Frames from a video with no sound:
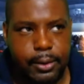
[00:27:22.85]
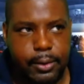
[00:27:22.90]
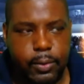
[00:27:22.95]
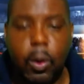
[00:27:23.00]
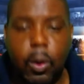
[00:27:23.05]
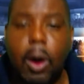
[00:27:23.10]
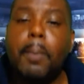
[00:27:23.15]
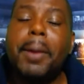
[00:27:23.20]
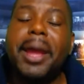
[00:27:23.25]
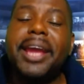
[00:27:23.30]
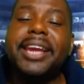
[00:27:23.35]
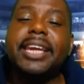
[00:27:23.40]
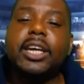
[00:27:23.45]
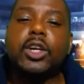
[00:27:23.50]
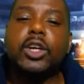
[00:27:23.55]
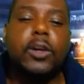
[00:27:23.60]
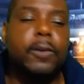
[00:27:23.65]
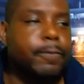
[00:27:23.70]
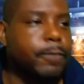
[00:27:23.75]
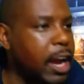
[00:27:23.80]
What made it a
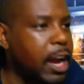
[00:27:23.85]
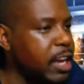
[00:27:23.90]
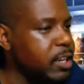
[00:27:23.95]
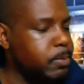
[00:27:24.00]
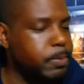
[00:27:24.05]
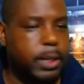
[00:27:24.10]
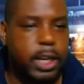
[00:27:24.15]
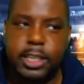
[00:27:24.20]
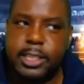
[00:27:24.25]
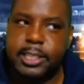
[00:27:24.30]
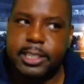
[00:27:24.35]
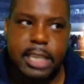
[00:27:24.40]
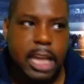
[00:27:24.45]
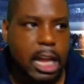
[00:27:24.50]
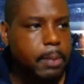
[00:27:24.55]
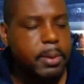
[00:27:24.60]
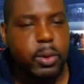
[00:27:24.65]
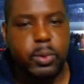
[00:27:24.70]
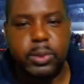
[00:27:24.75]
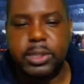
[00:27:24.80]
good fight is because
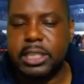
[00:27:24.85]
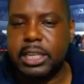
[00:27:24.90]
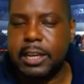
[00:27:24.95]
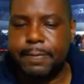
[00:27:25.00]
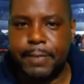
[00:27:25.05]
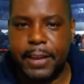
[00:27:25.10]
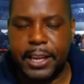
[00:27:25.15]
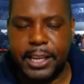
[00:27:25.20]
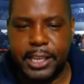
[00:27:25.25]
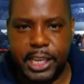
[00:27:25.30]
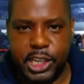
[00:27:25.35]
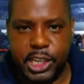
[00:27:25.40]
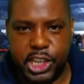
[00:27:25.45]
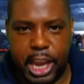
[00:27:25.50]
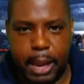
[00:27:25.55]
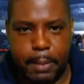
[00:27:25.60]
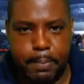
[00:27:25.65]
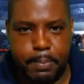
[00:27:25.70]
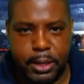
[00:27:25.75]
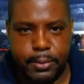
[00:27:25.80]
Selby was the defending
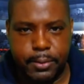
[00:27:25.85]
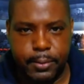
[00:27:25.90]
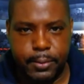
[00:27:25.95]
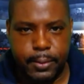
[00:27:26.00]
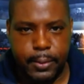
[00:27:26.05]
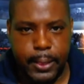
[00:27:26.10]
champion.